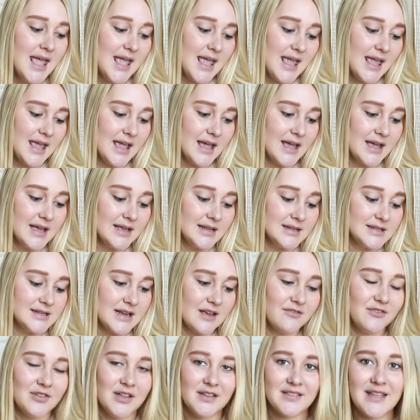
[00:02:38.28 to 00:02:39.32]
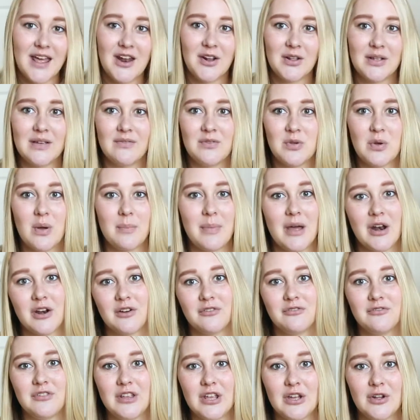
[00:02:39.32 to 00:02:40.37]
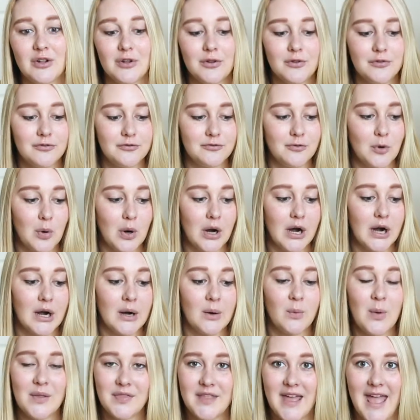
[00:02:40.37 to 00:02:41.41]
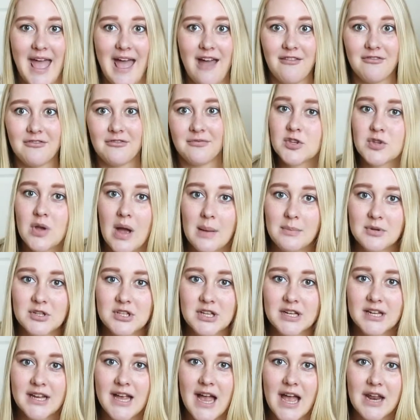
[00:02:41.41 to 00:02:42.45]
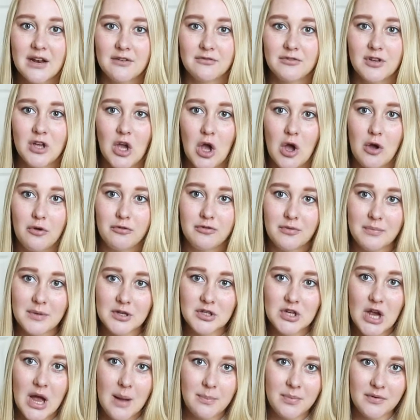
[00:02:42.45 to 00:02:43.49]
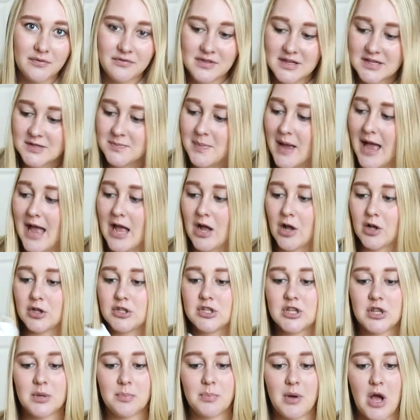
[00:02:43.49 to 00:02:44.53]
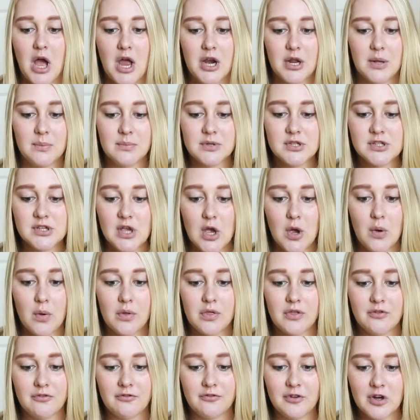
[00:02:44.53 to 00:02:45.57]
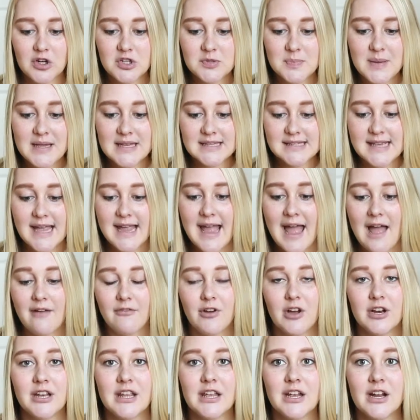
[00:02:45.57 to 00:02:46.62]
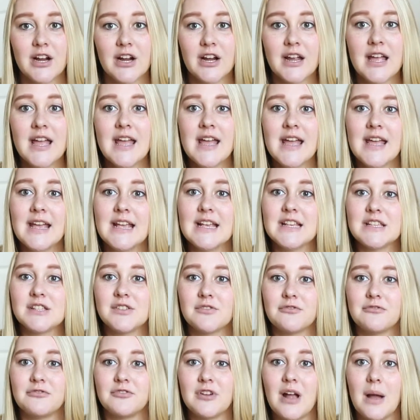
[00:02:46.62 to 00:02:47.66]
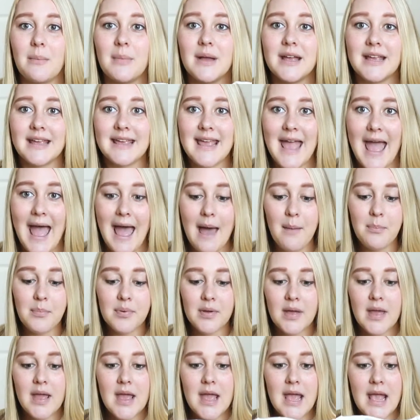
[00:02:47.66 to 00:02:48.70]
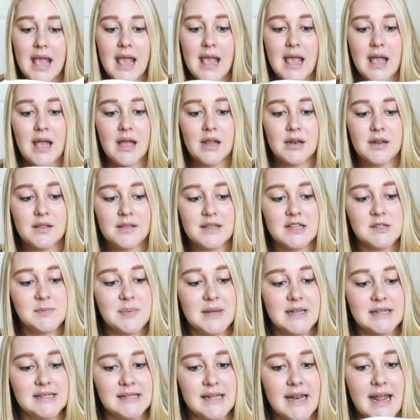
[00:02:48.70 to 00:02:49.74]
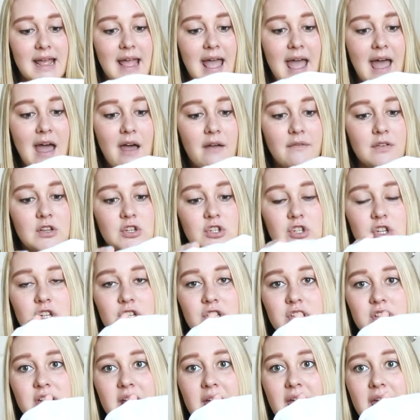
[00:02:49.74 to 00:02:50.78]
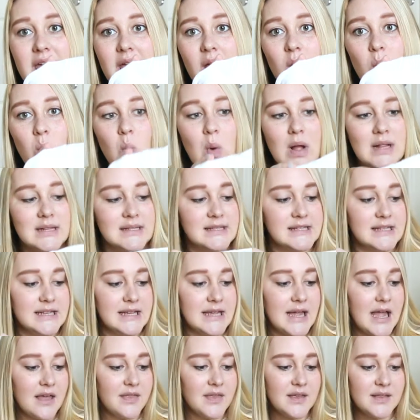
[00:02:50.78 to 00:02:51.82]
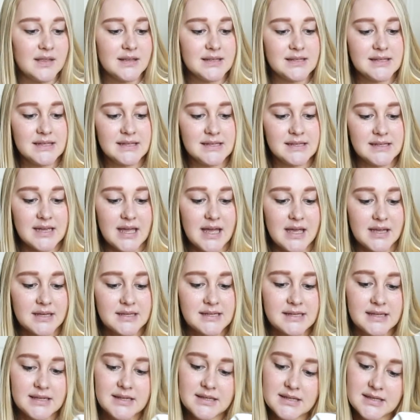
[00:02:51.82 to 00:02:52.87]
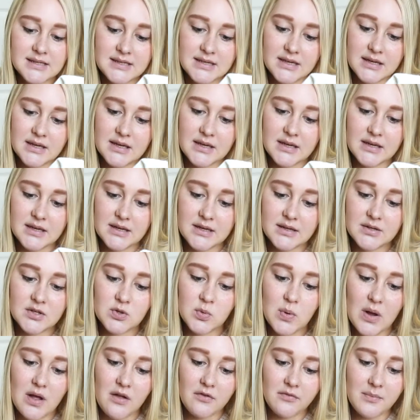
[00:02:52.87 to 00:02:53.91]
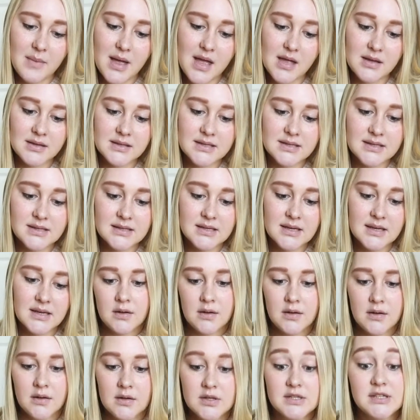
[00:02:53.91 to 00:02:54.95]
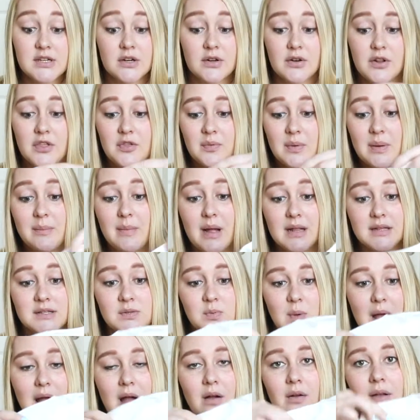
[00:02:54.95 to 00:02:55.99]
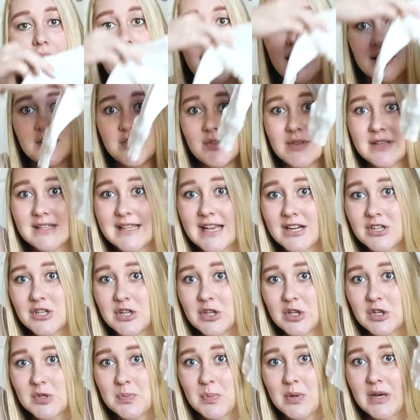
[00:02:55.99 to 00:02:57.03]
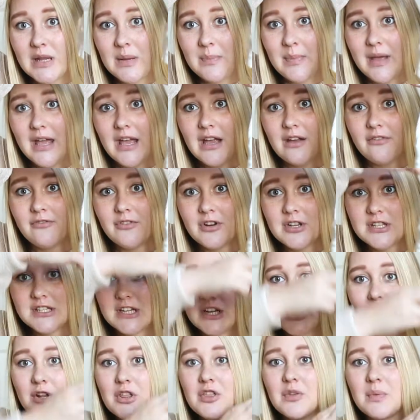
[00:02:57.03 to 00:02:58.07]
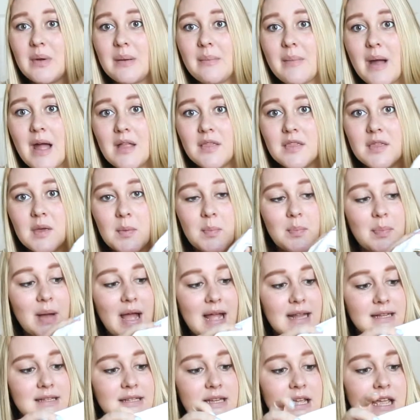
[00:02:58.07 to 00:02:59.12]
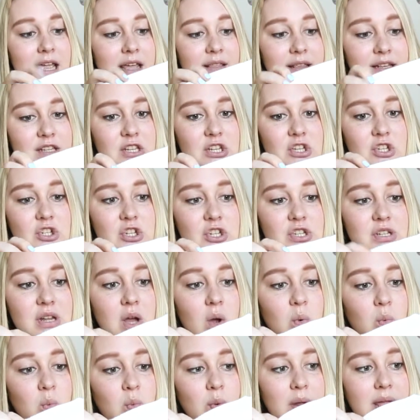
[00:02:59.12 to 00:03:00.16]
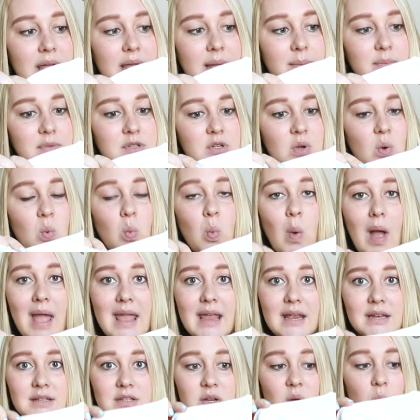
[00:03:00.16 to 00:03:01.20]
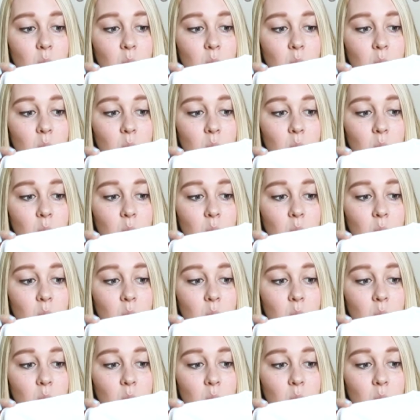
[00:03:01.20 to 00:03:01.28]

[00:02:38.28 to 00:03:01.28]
and I feel like that'll give you a better feel for what they have. So I'm just gonna kind of go from the top of this pile to the bottom. So the first piece I have on here is from Gap. And this piece that I have is just a onesie. I think this is a 6 to 12 months. 0 to 3 months, wow, okay. So this actually looks pretty big for a 0 to 3 month, but this is just a ribbed white